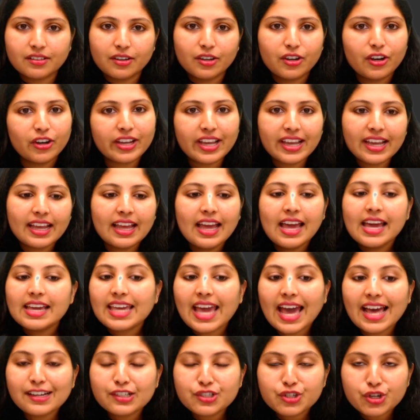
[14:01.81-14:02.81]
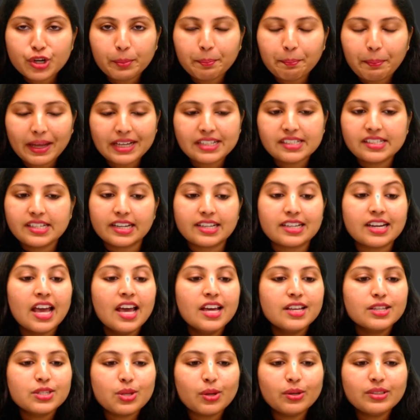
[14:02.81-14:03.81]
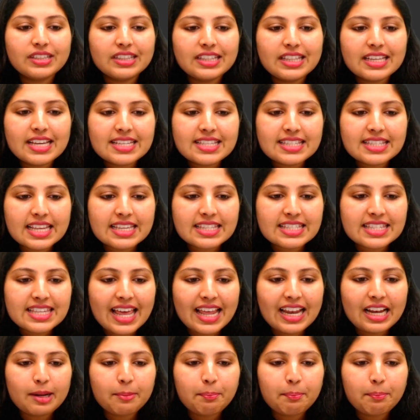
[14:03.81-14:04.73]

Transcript: Okay, calcium pectate. So this cell